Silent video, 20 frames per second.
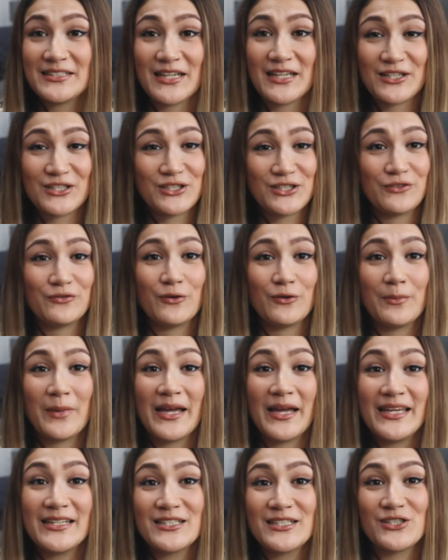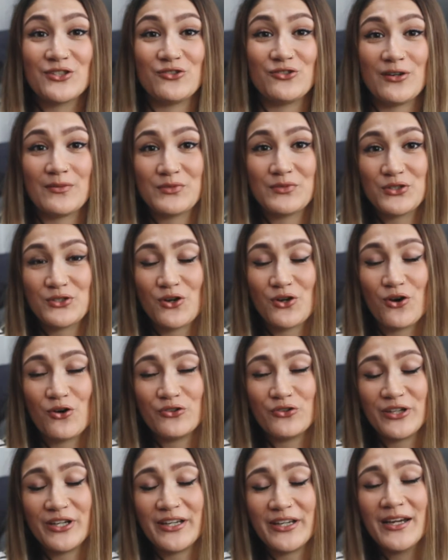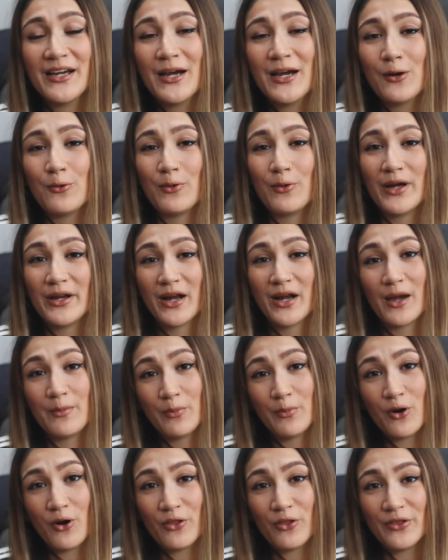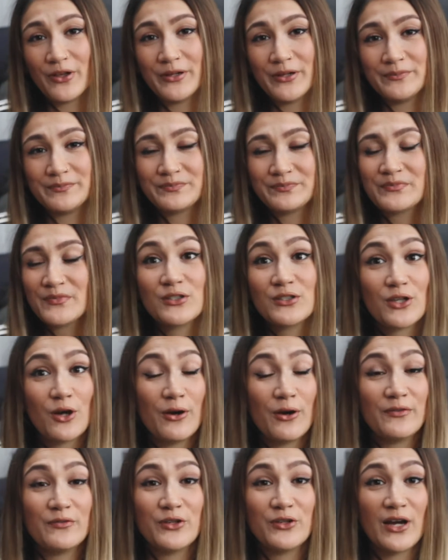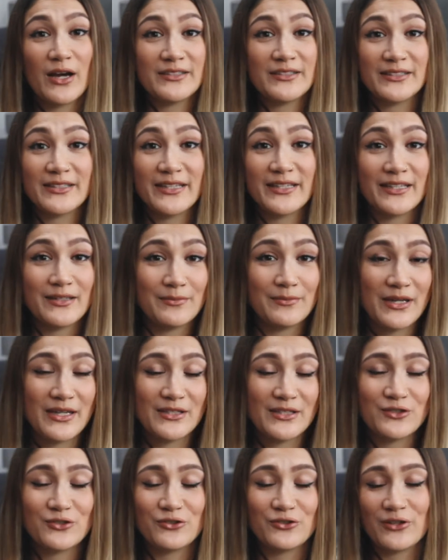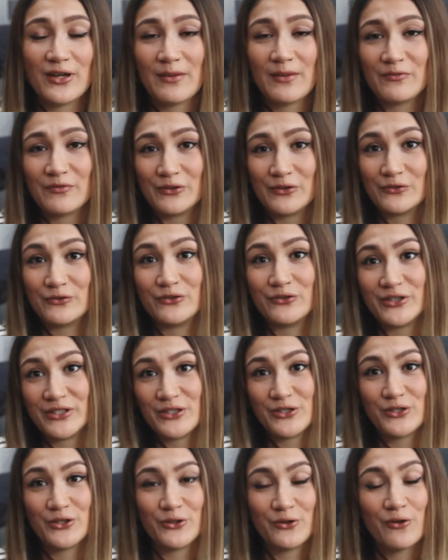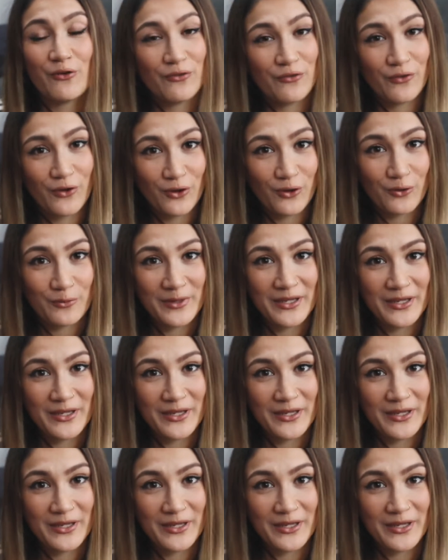is actually from my Instagram story when I bought them. So if you guys are keen on my Instagram, feel free to follow